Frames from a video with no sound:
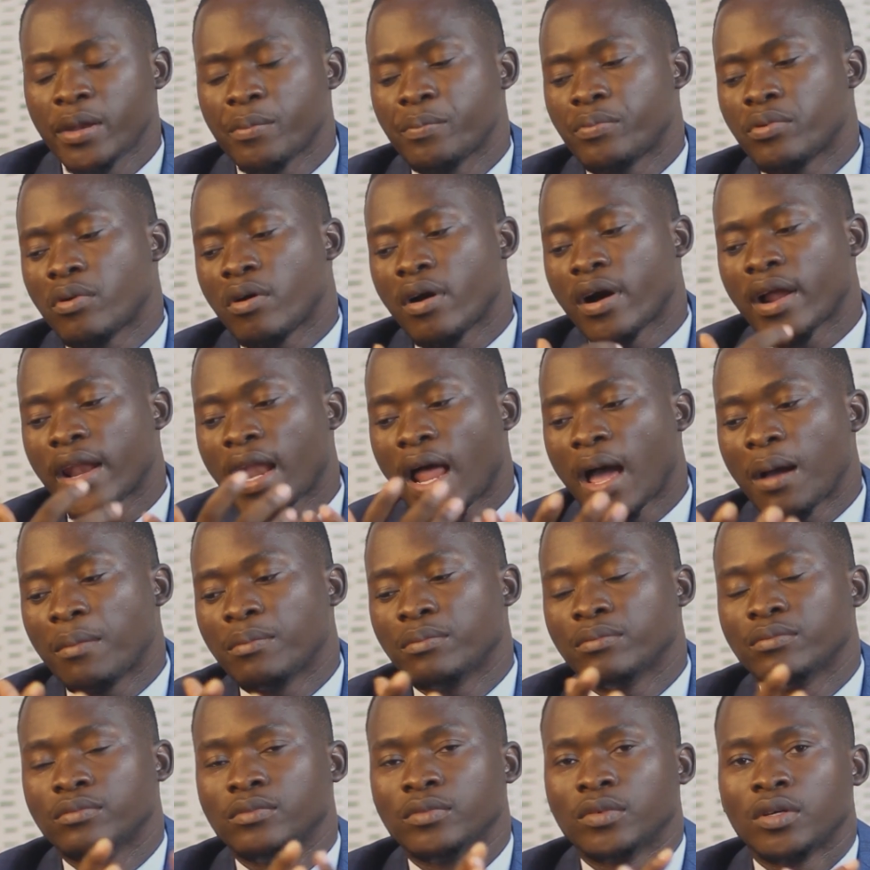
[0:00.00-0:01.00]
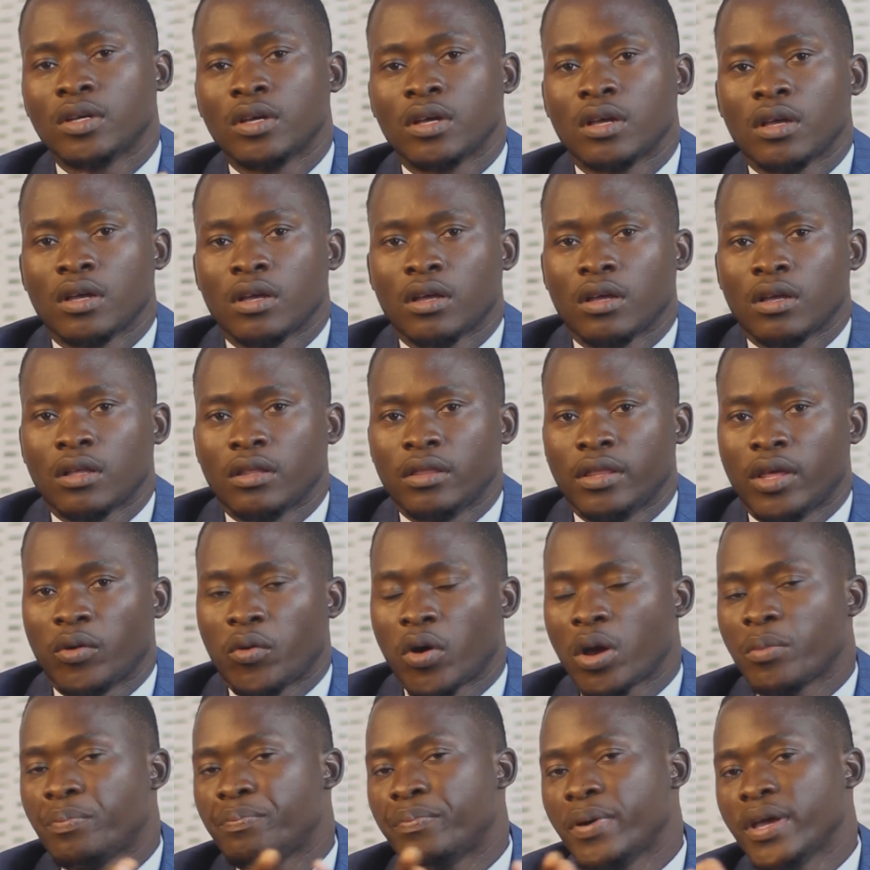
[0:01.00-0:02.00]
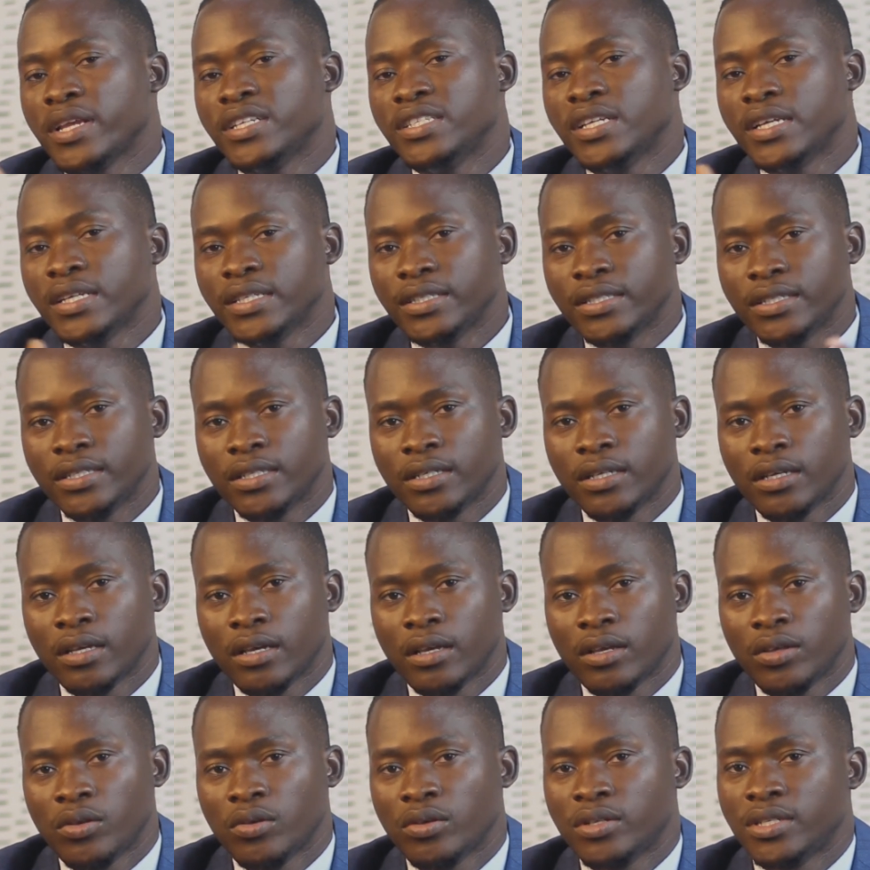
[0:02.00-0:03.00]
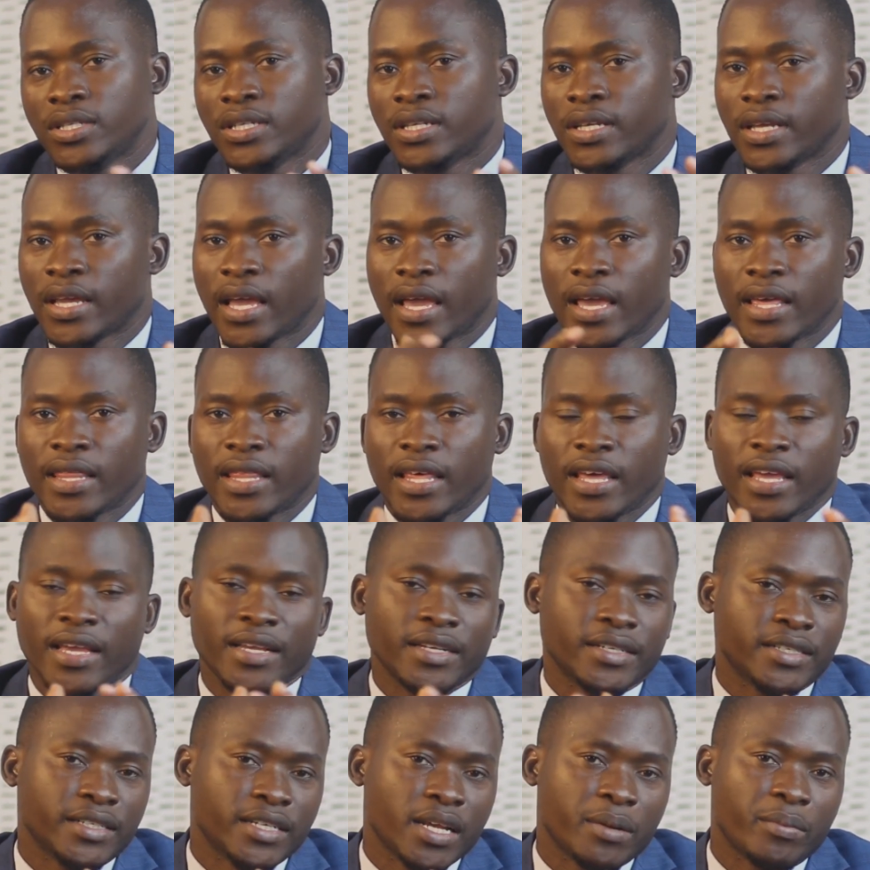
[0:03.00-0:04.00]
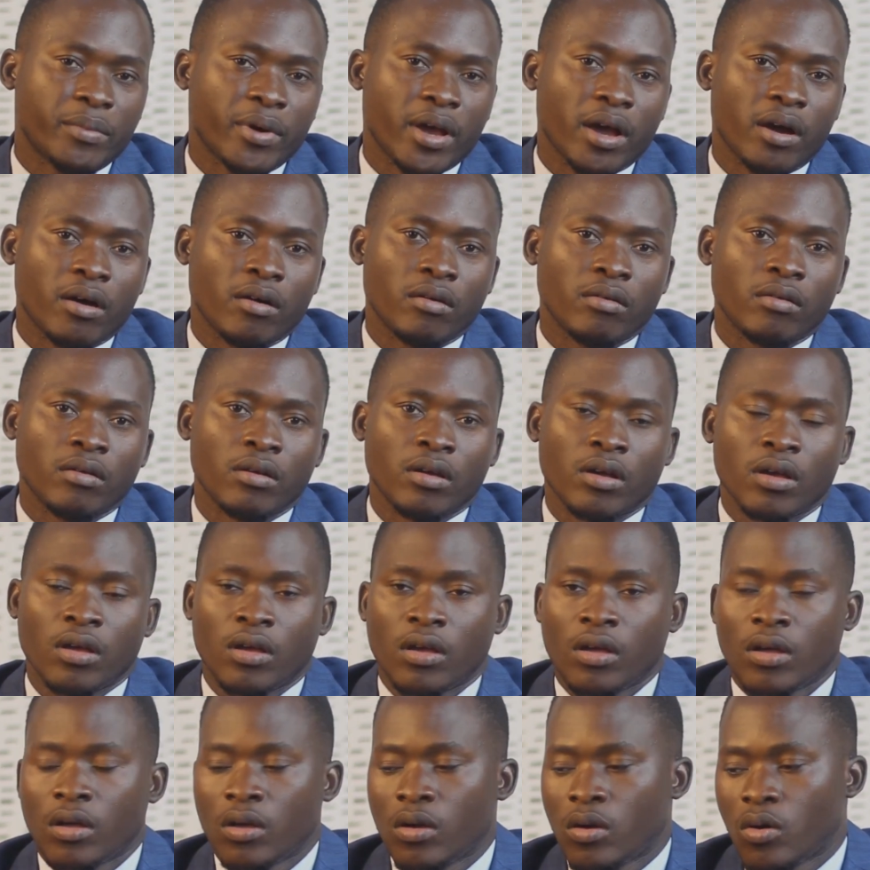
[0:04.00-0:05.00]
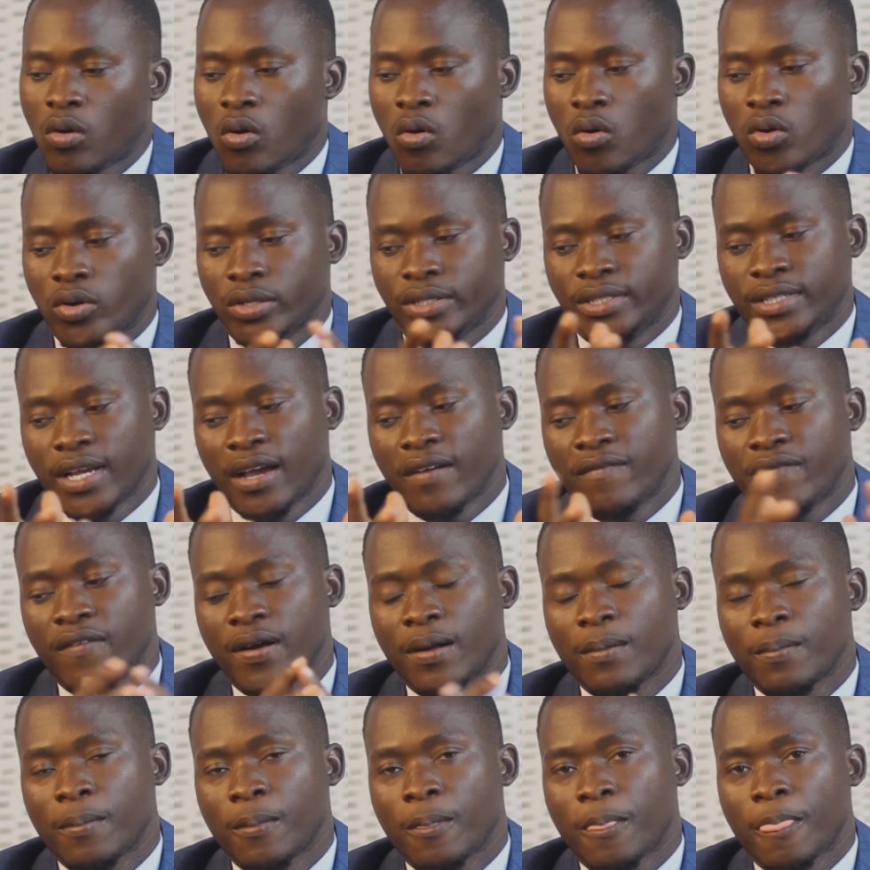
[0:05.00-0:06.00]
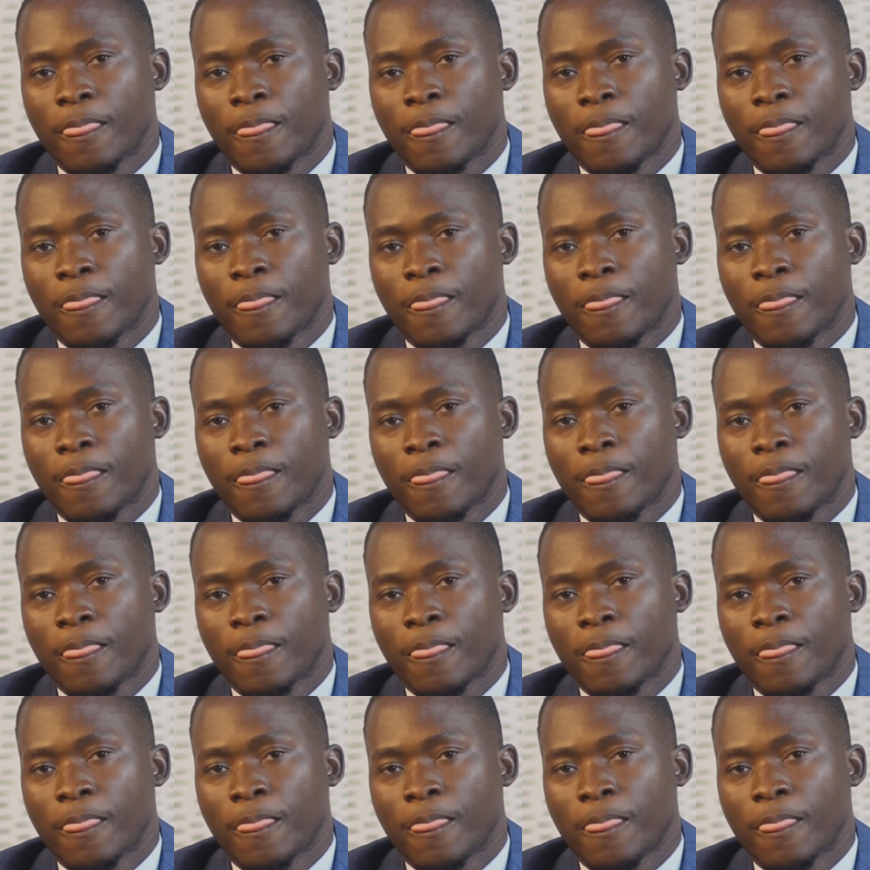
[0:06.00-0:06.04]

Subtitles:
program the web pages using either HTML or Java.